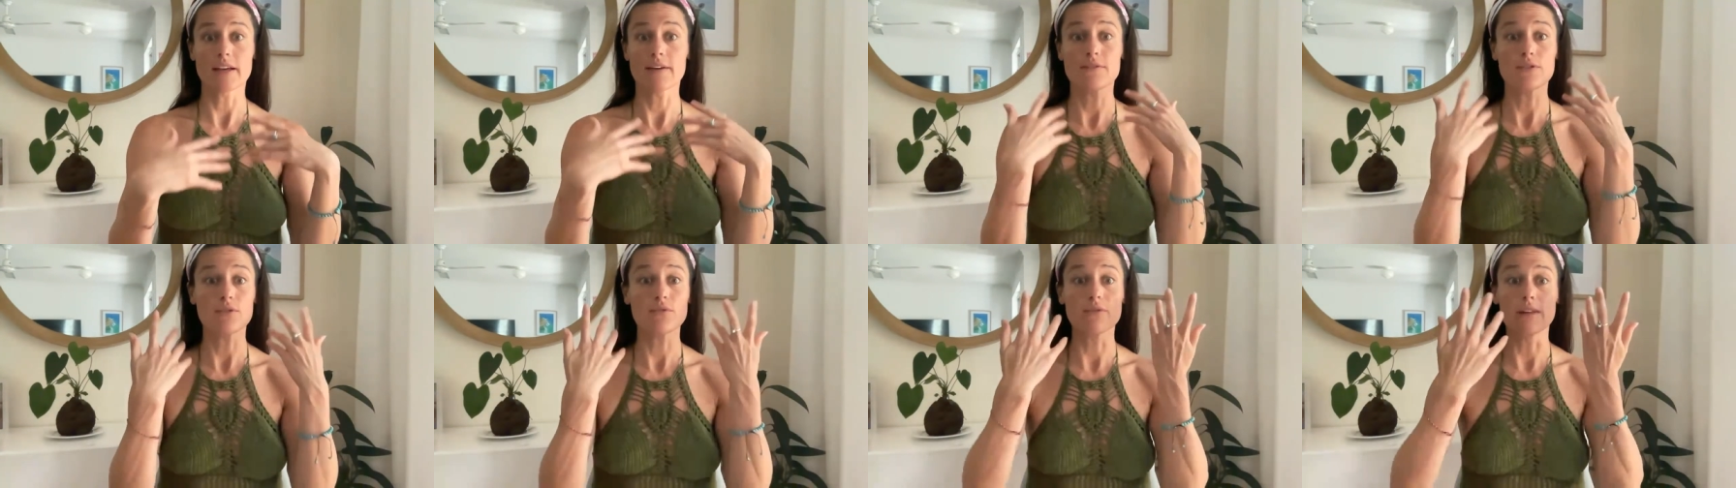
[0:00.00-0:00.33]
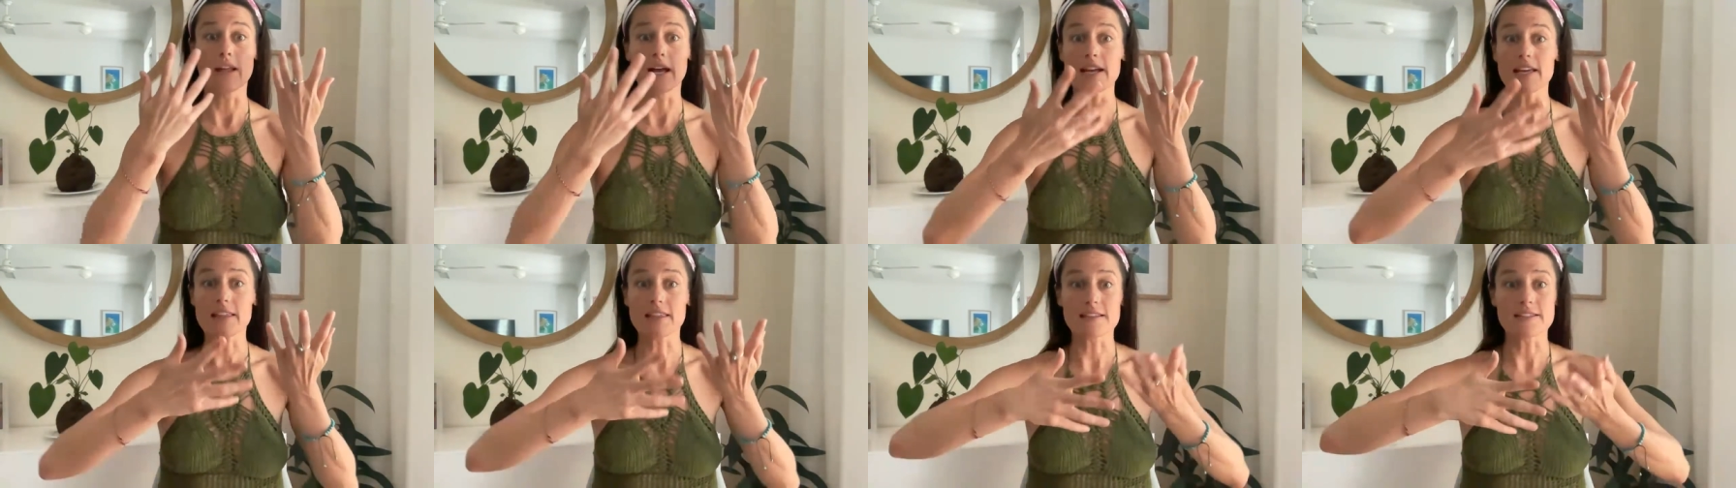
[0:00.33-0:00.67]
if you
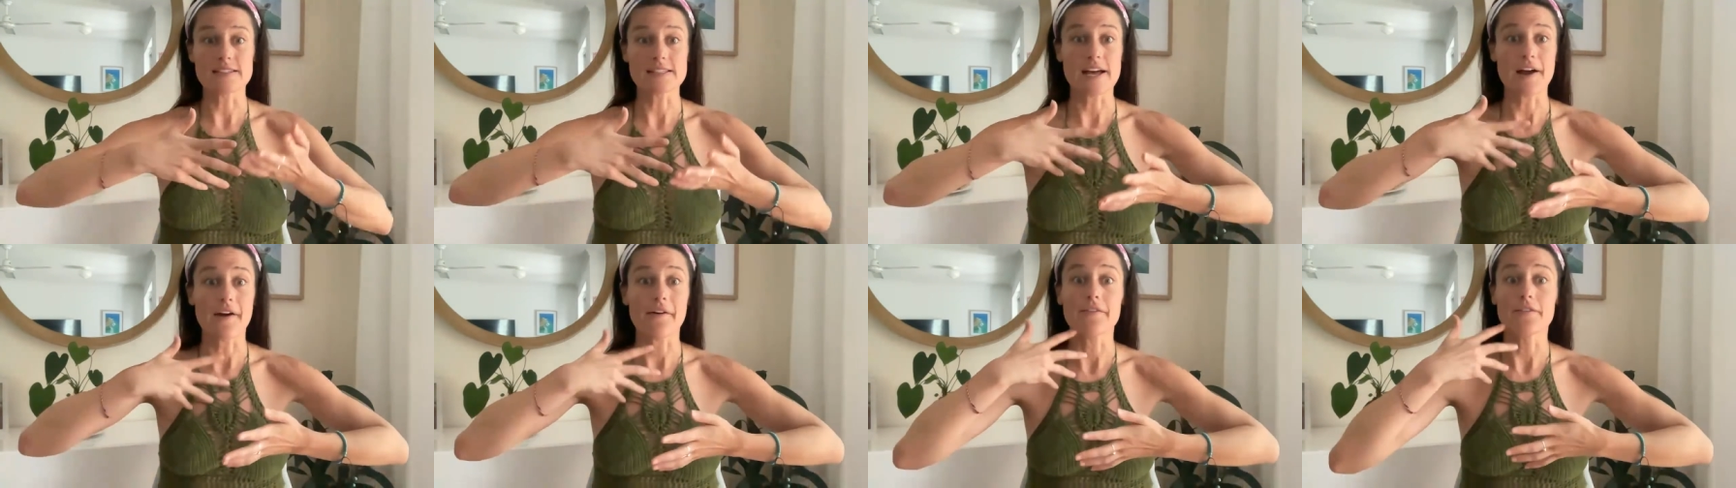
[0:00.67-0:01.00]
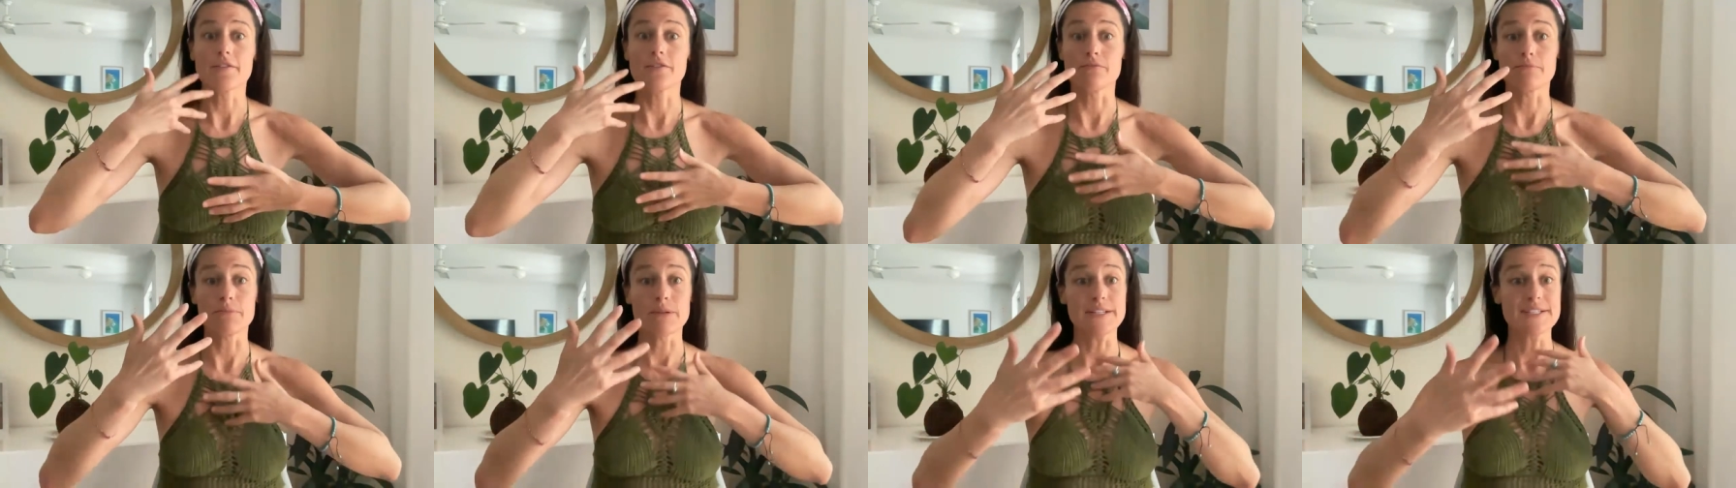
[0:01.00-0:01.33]
like the sound
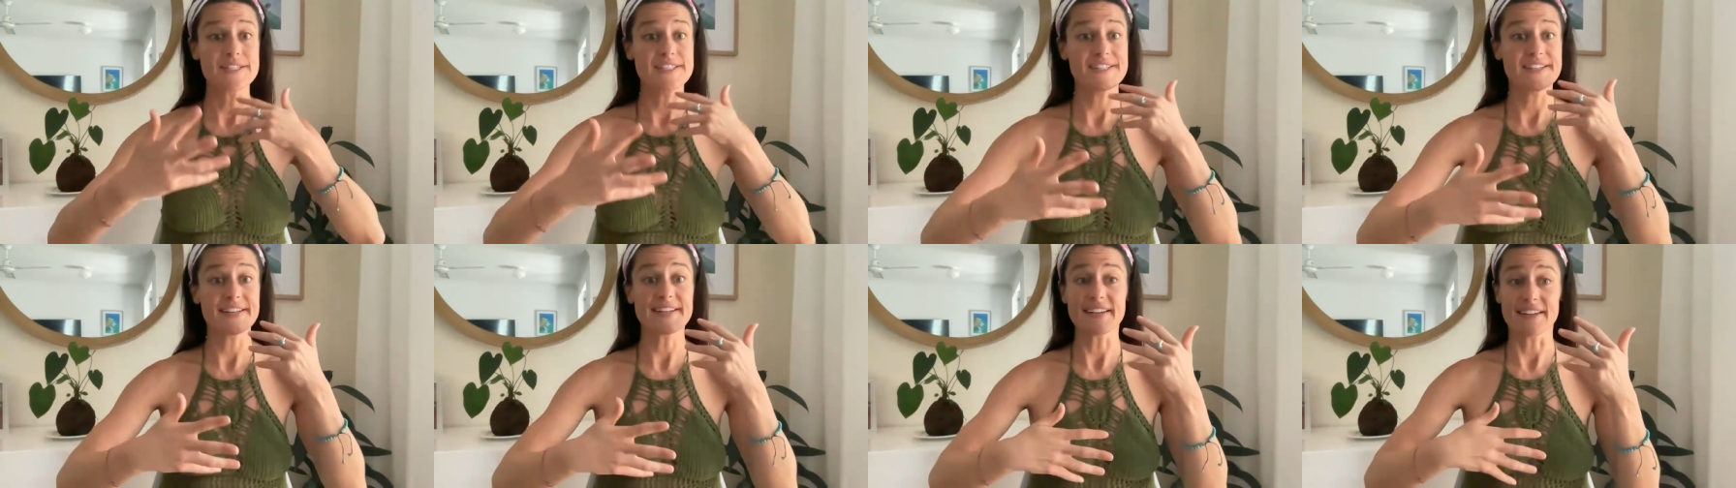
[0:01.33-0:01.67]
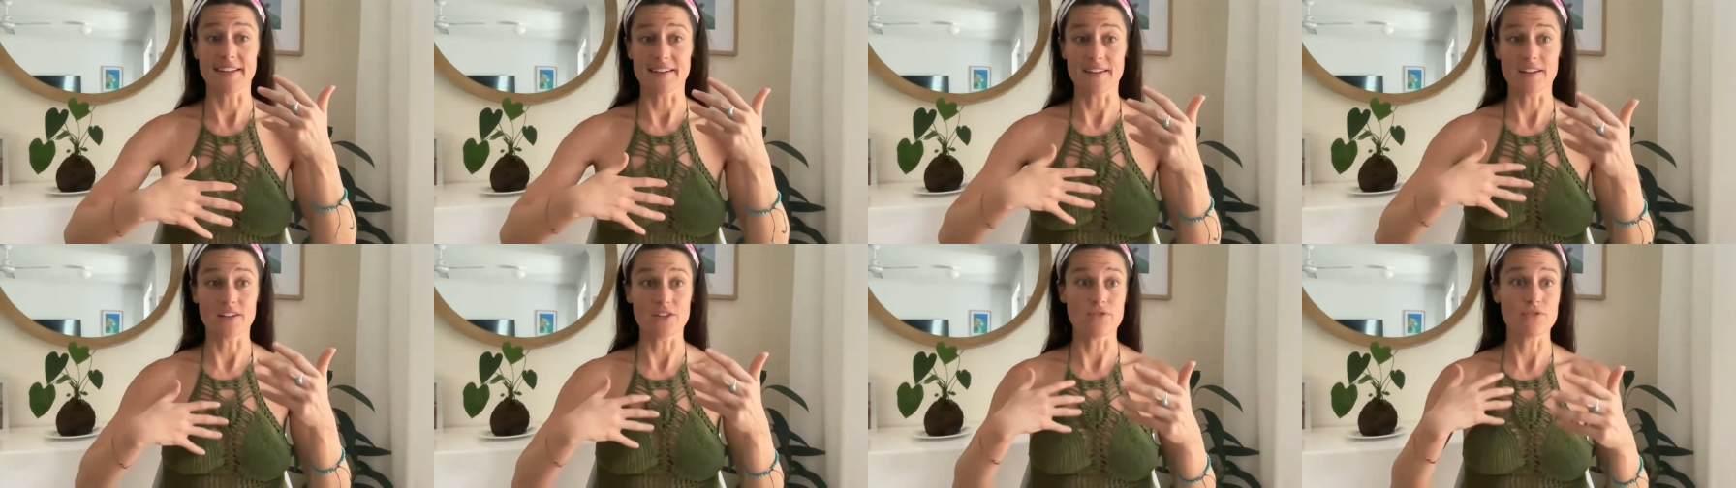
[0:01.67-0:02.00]
of me
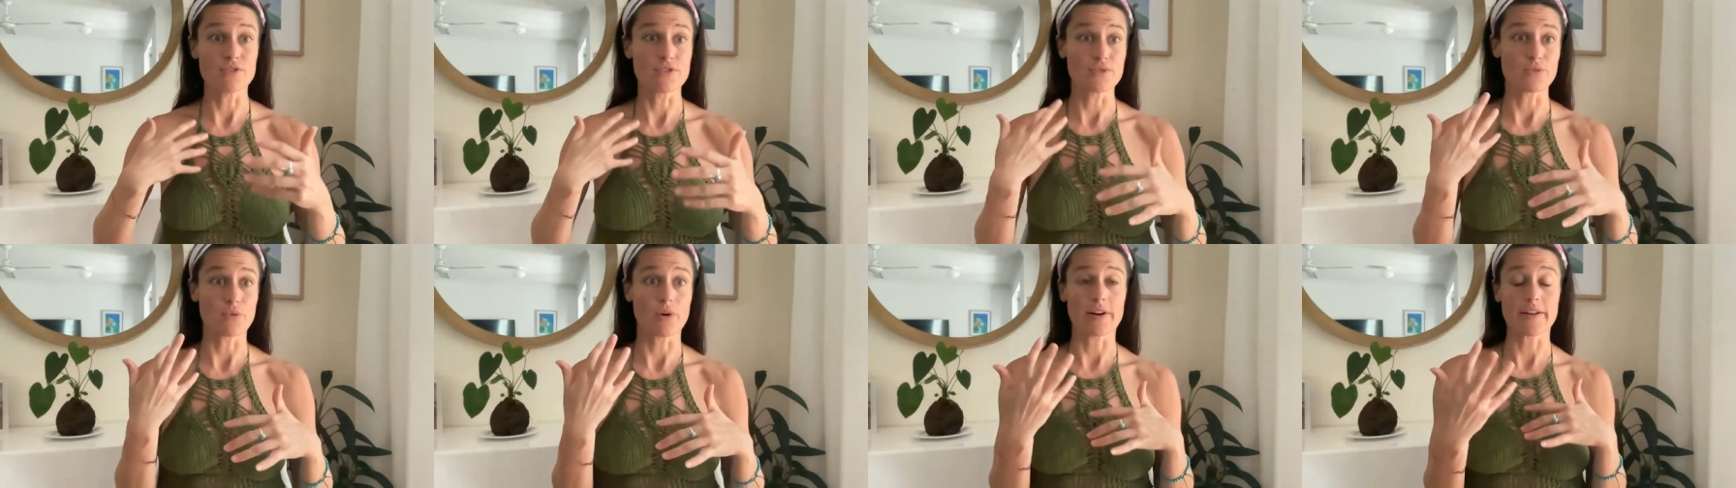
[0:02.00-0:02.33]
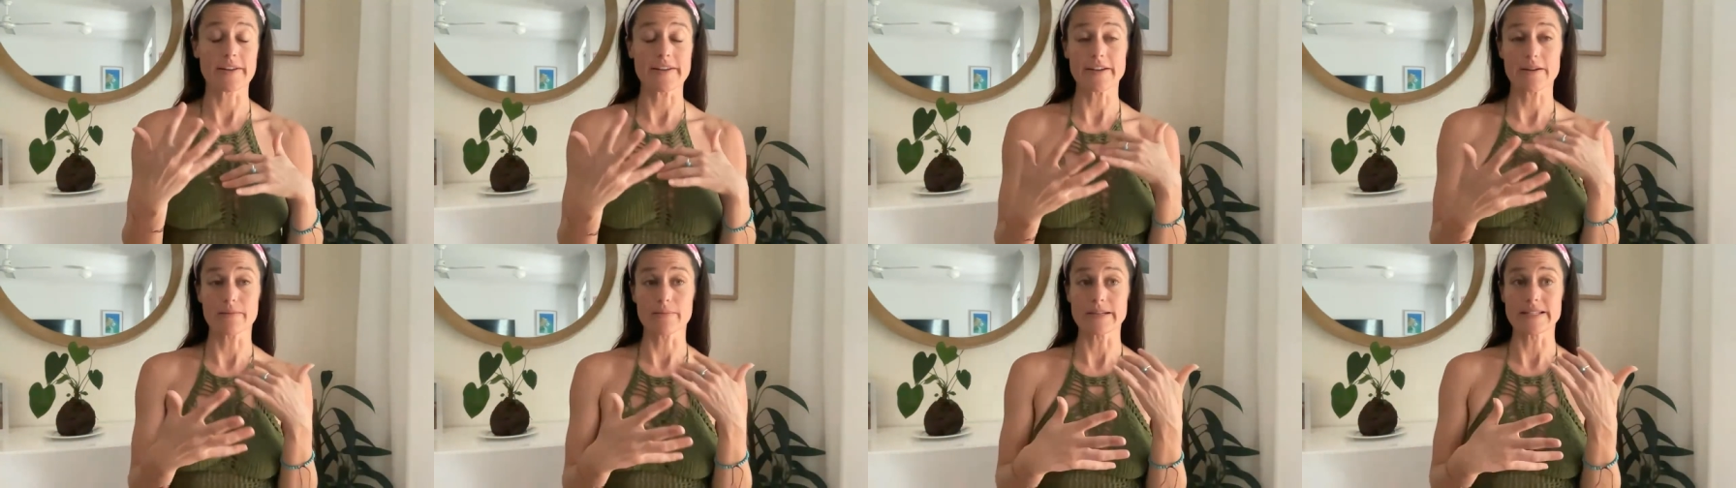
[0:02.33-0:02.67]
singing and you just want to
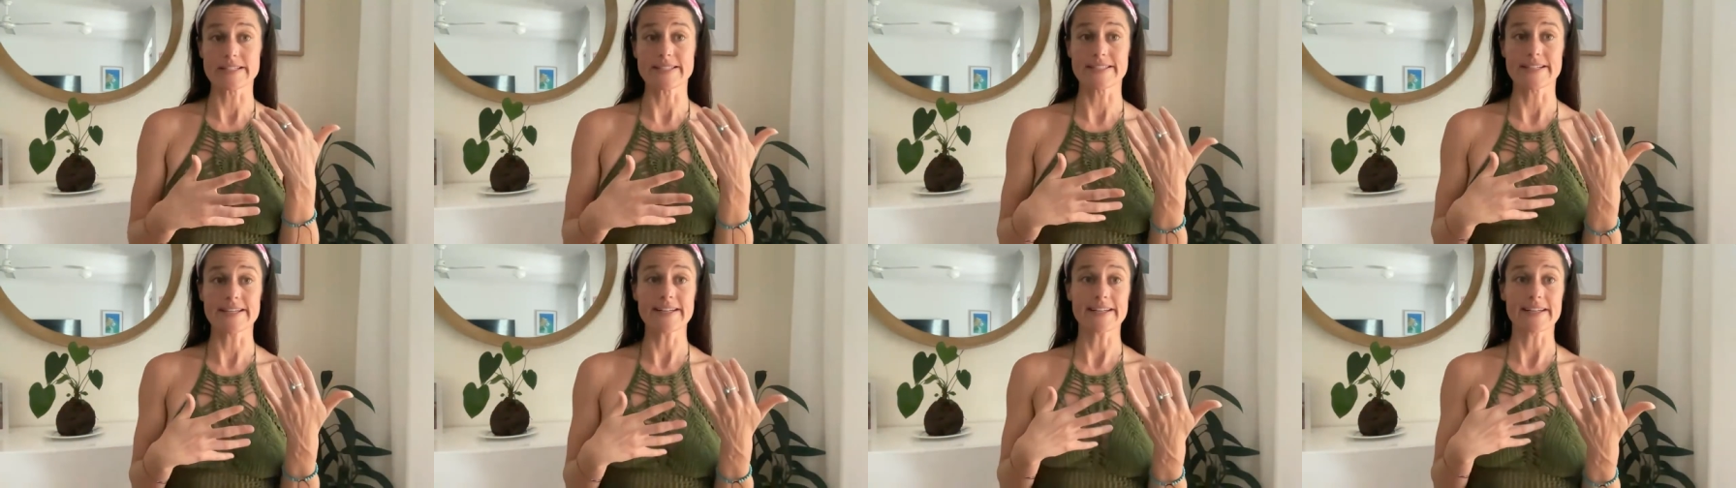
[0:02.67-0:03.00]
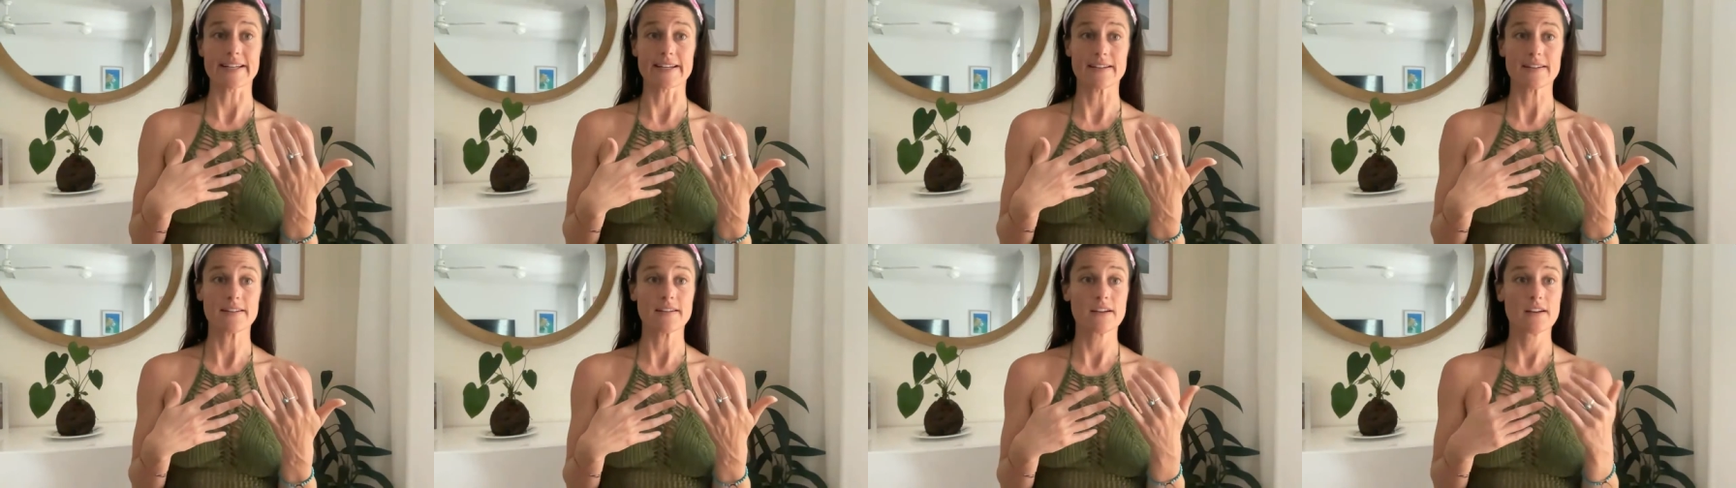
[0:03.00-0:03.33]
hear me
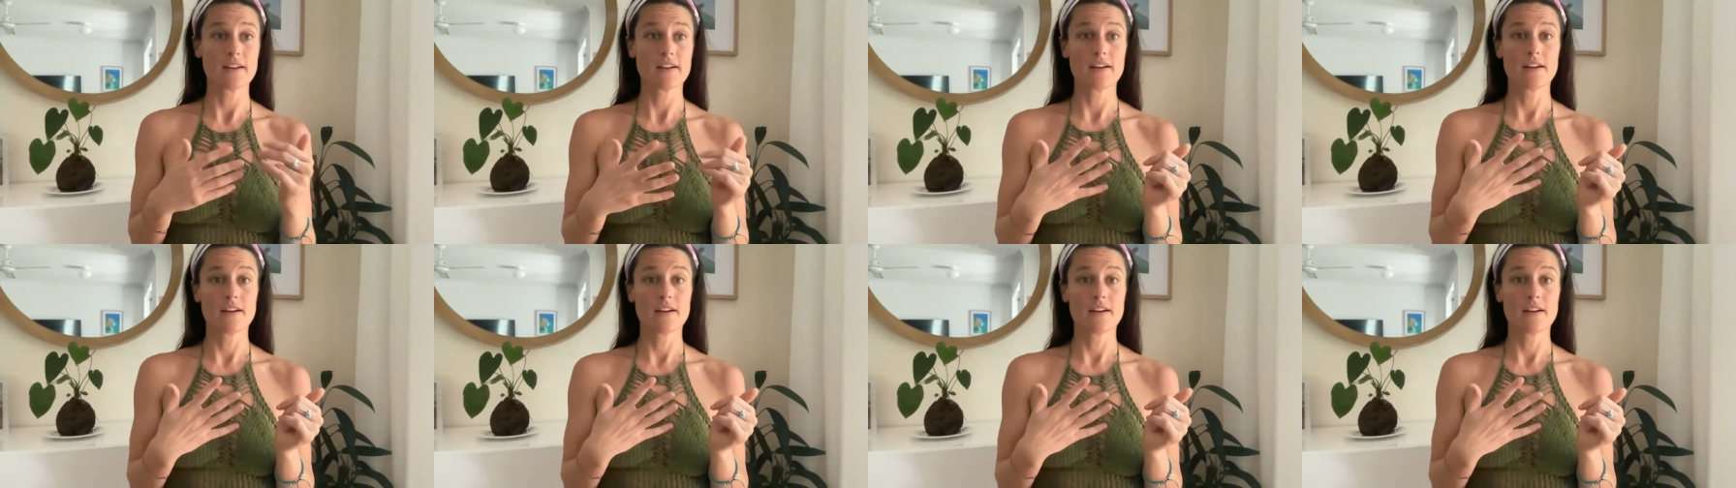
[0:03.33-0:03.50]
singing,